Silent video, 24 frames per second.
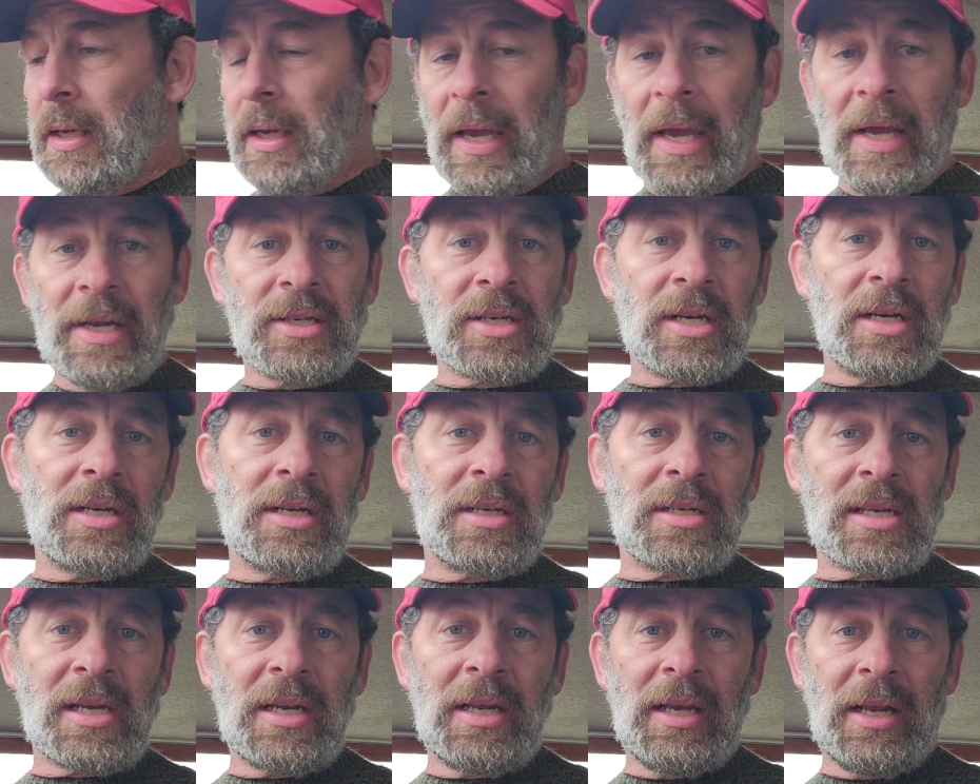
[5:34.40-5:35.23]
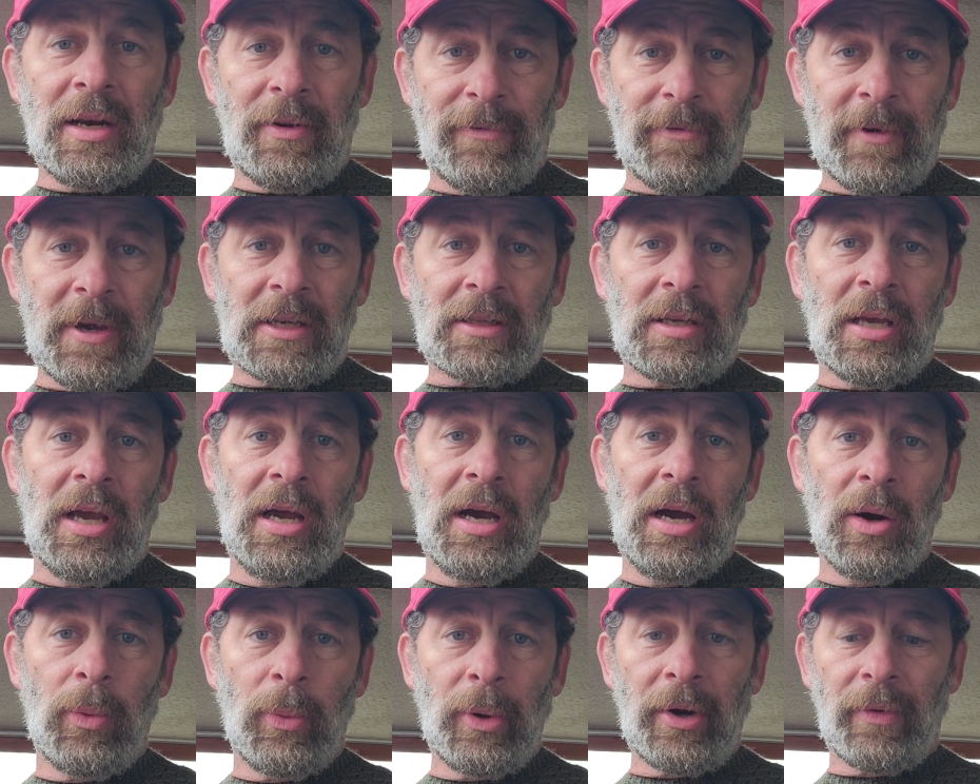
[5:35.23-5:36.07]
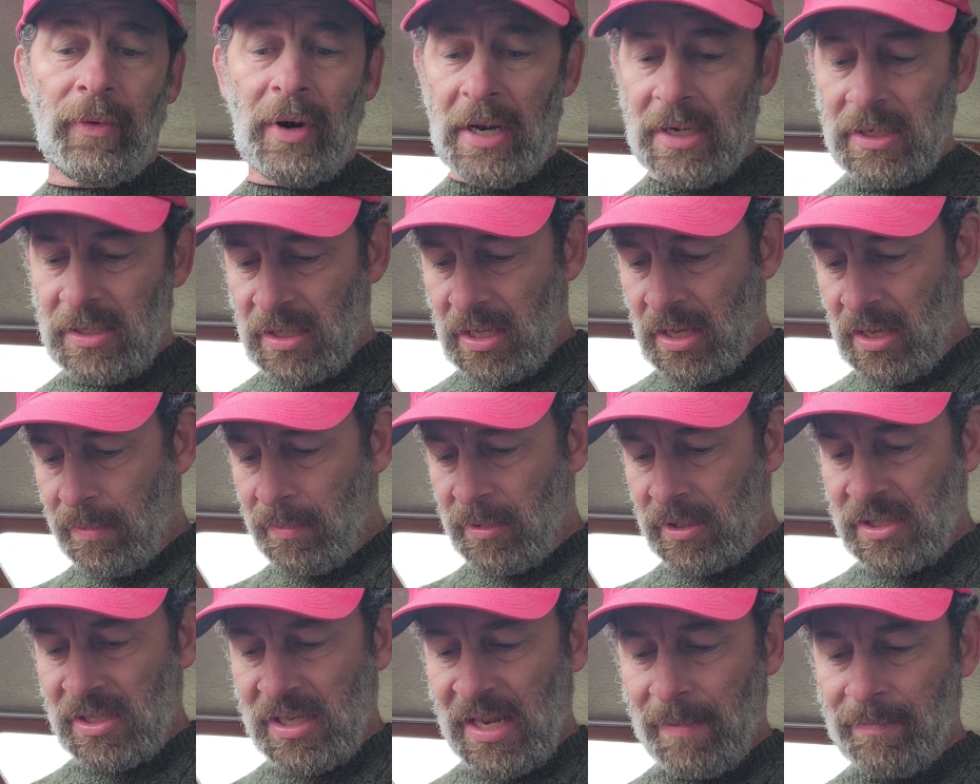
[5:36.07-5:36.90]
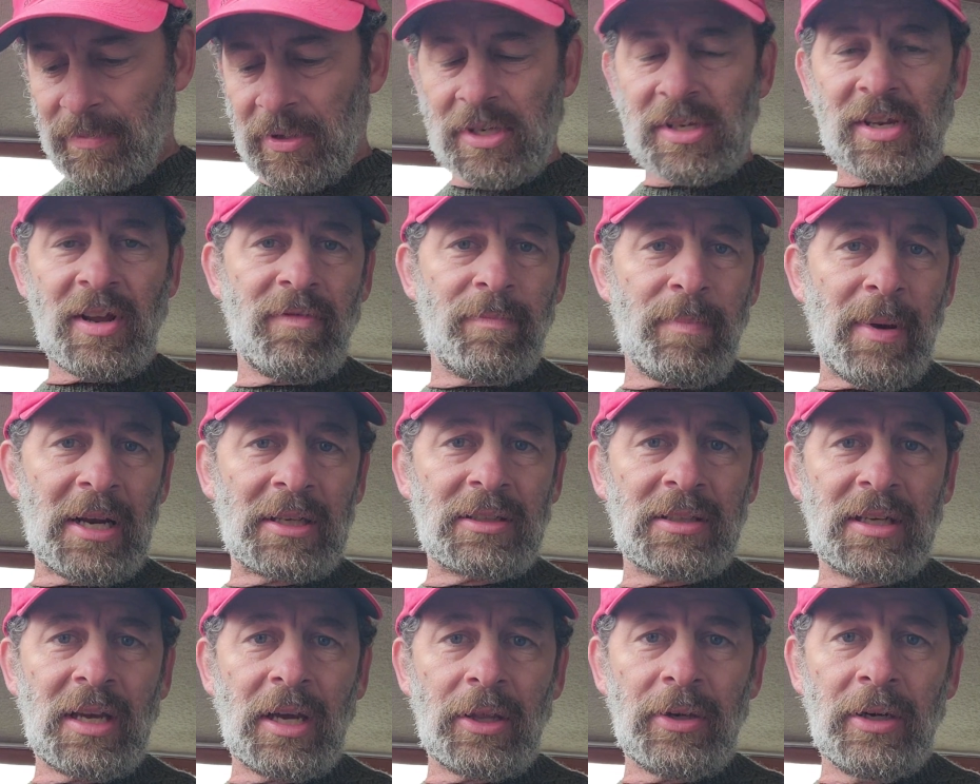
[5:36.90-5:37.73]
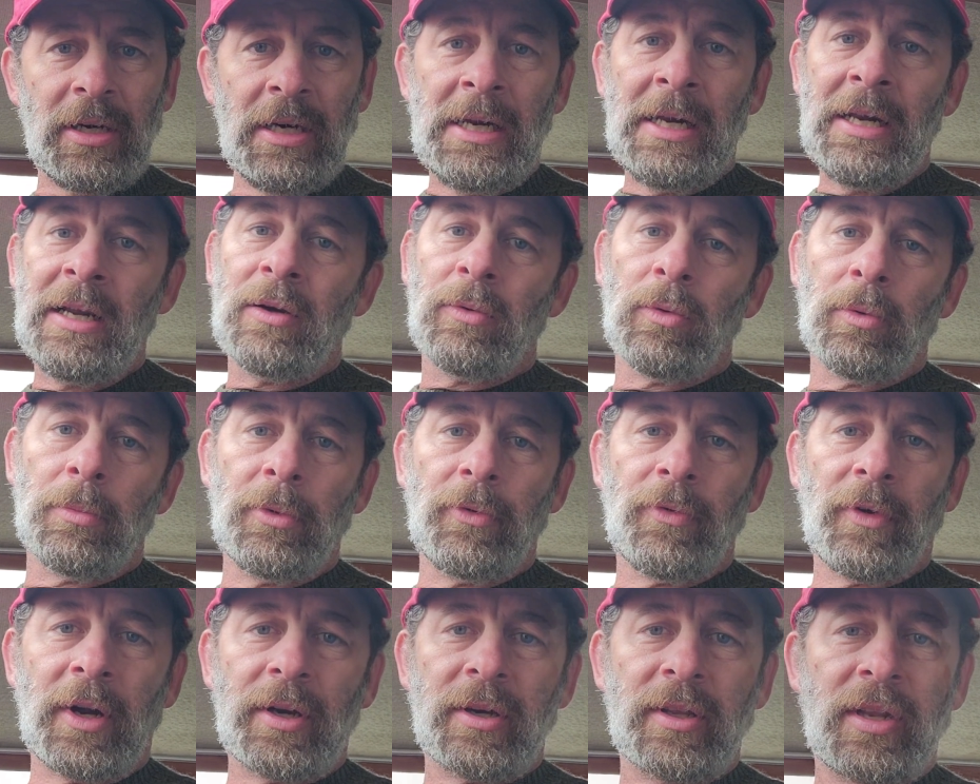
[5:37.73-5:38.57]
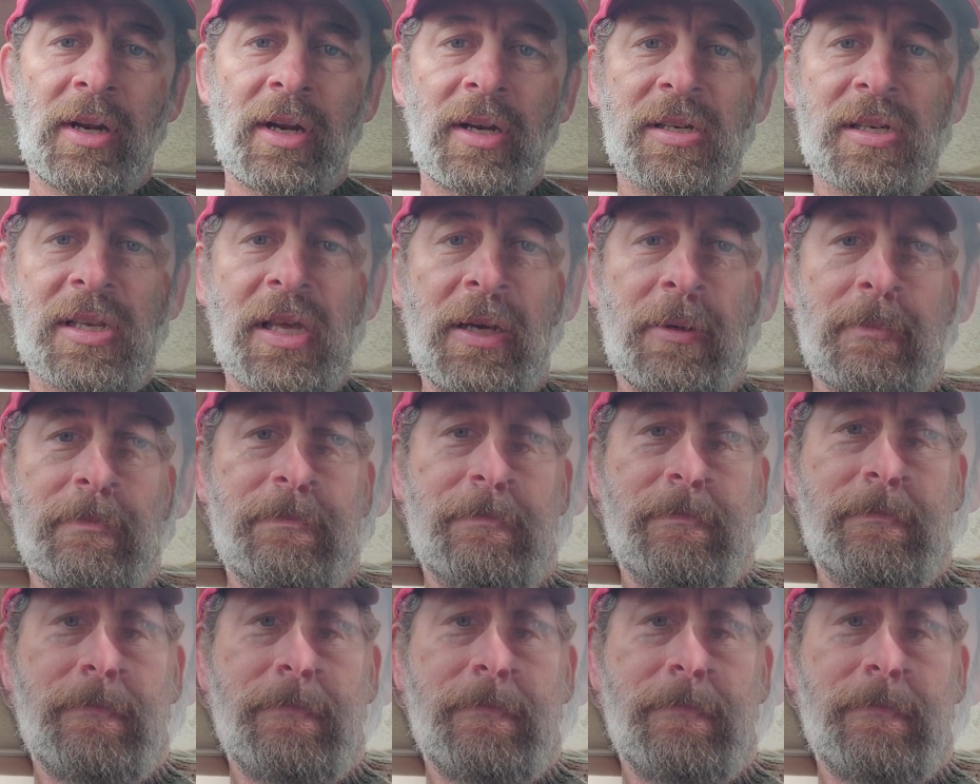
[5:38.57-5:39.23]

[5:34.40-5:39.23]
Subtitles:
engine is in effect winterized. I'm going to slap this stuff back together. We'll move on to the next thing.